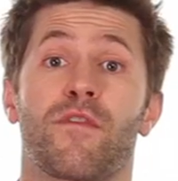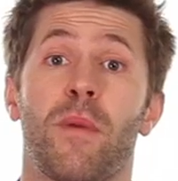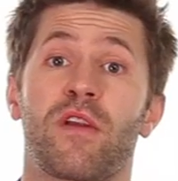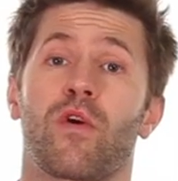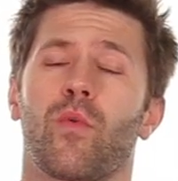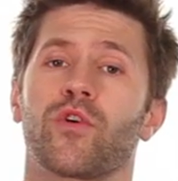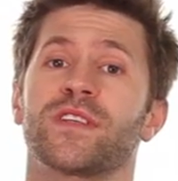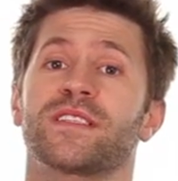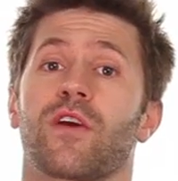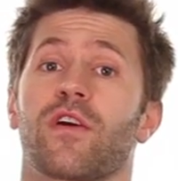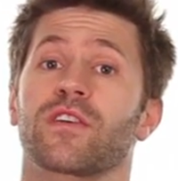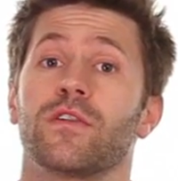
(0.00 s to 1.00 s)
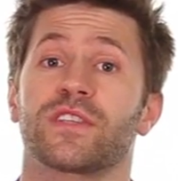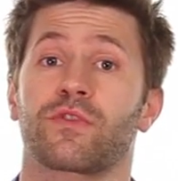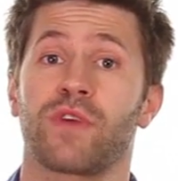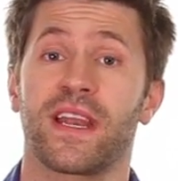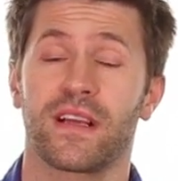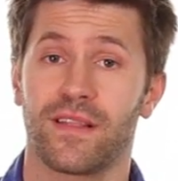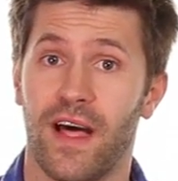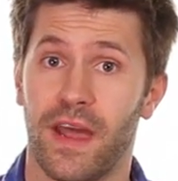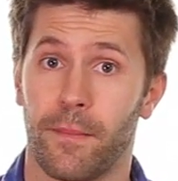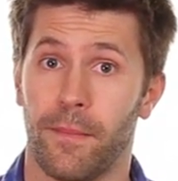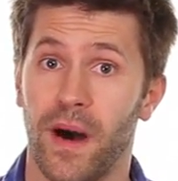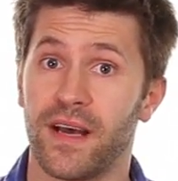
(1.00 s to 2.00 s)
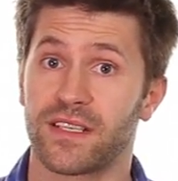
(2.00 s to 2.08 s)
better or worse, this article is creating a lot of buzz